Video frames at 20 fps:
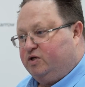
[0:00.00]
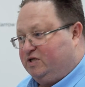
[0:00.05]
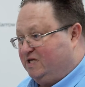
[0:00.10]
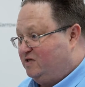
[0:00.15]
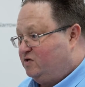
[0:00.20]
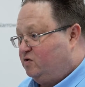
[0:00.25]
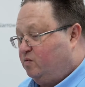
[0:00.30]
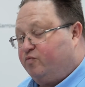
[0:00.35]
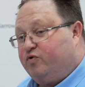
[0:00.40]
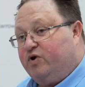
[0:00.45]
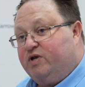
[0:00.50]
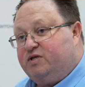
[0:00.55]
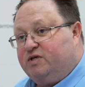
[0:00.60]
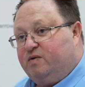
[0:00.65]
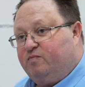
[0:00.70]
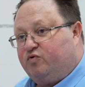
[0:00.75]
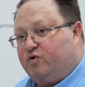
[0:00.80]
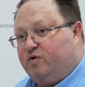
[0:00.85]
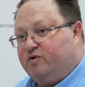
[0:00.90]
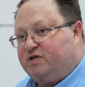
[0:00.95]
digital
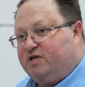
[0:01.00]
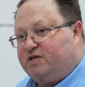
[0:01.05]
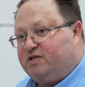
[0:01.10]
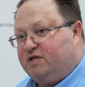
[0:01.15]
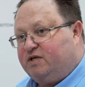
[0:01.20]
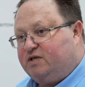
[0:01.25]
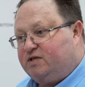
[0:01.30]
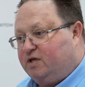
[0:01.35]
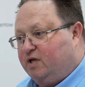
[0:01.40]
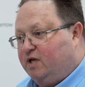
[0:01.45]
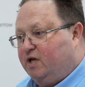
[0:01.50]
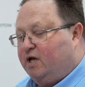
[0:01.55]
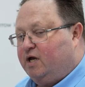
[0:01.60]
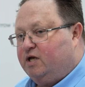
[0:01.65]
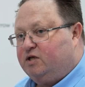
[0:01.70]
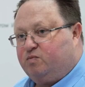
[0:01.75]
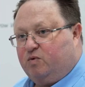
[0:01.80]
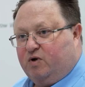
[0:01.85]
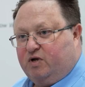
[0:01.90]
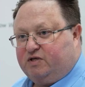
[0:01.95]
printing processes,
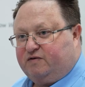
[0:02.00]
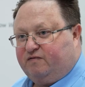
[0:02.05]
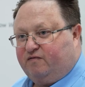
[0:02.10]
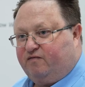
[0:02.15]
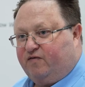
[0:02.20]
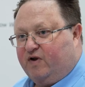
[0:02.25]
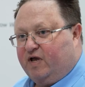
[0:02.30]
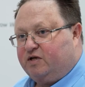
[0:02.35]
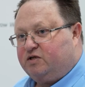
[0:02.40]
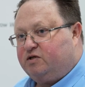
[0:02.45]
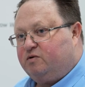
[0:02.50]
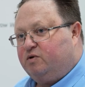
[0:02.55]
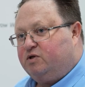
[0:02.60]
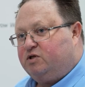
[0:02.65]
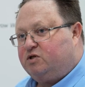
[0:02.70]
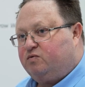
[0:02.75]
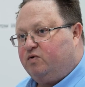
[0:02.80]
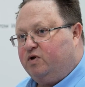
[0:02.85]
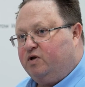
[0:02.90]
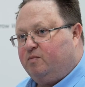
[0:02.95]
as well as the flexo
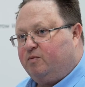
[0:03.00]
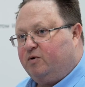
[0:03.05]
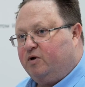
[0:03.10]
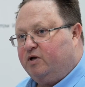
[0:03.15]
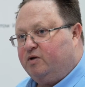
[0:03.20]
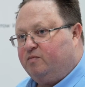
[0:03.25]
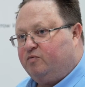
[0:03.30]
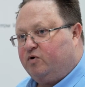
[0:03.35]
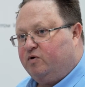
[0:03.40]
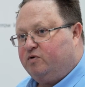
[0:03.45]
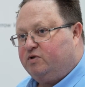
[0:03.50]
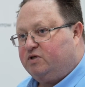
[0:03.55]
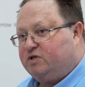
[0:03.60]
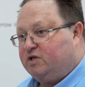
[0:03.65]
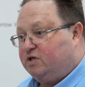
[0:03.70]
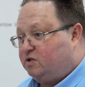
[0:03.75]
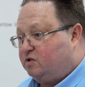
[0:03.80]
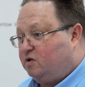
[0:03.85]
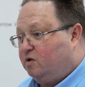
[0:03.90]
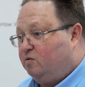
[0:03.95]
and screen apply
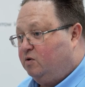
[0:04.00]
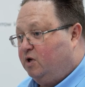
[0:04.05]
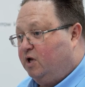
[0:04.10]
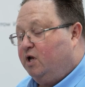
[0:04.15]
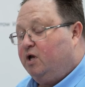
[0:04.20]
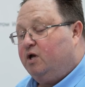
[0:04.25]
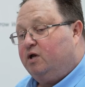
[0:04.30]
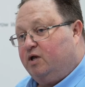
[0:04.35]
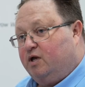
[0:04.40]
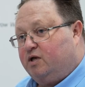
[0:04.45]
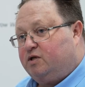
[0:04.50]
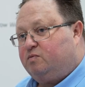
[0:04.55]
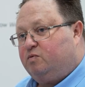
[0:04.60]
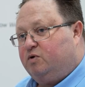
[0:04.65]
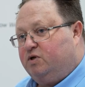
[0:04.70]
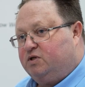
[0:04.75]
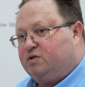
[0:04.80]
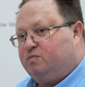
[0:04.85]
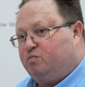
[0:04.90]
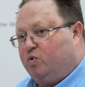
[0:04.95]
processes. So yes,
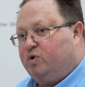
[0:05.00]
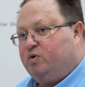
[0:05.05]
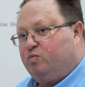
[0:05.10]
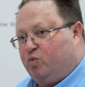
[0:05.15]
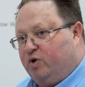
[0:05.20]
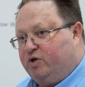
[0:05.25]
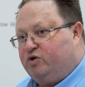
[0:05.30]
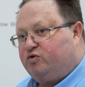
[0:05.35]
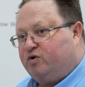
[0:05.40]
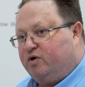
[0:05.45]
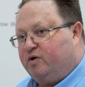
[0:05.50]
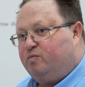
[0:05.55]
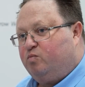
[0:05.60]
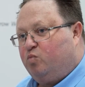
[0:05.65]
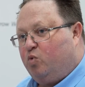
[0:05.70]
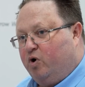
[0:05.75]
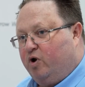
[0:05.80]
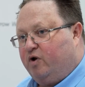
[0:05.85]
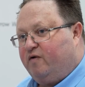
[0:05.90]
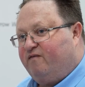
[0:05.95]
we try
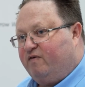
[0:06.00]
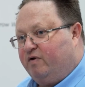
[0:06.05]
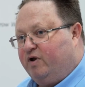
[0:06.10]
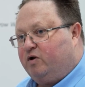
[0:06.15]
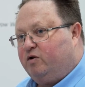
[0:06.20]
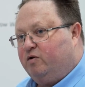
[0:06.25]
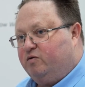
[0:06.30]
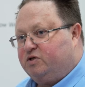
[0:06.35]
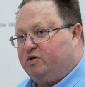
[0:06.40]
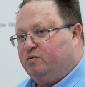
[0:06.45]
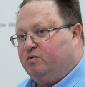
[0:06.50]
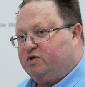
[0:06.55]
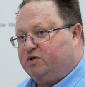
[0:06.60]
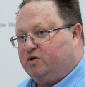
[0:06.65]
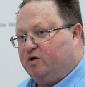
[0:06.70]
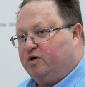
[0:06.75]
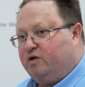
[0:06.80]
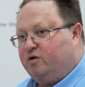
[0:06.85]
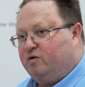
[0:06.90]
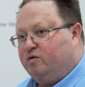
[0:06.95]
and work very closely with
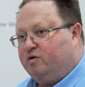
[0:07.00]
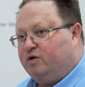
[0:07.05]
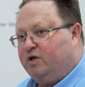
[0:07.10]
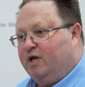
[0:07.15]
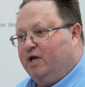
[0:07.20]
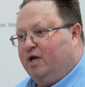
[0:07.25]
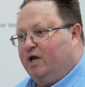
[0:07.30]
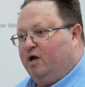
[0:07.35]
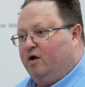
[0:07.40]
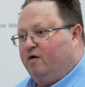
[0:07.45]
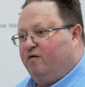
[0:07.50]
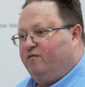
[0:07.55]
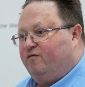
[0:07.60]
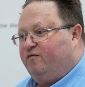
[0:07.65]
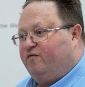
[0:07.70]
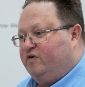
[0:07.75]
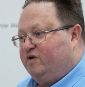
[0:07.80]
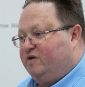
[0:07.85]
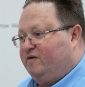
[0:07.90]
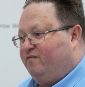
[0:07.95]
Xeikon
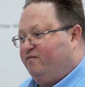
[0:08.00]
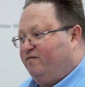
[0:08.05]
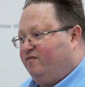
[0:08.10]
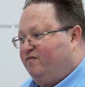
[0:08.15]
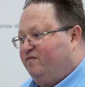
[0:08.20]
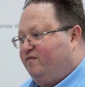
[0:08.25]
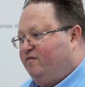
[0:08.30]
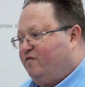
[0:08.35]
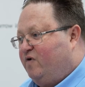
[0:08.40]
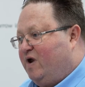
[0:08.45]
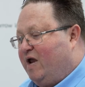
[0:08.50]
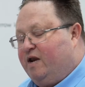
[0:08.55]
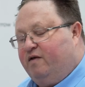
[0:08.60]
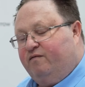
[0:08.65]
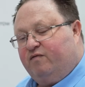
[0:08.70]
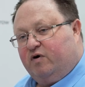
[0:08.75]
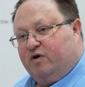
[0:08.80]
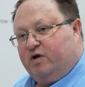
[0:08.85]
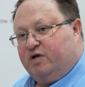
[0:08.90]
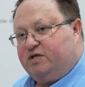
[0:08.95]
for
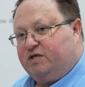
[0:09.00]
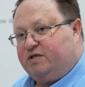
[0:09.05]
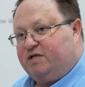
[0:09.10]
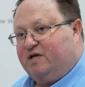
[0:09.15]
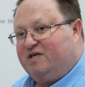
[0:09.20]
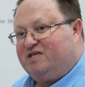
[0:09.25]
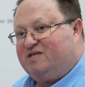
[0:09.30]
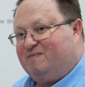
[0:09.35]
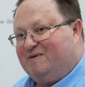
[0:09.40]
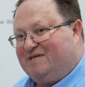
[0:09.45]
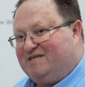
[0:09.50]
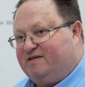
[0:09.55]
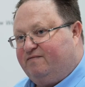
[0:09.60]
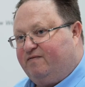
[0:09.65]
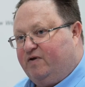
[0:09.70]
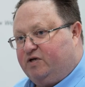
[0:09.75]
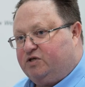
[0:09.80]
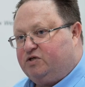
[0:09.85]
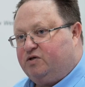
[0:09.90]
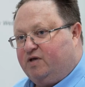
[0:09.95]
any varnishes that are
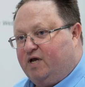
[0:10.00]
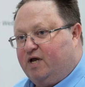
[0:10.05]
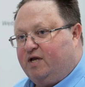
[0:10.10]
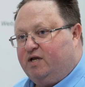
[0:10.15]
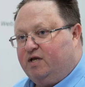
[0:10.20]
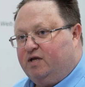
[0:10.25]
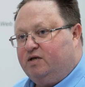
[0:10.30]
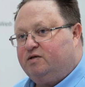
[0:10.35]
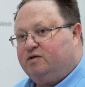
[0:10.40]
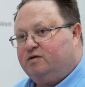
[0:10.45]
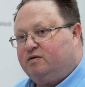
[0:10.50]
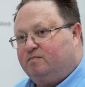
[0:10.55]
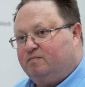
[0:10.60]
specific to their needs.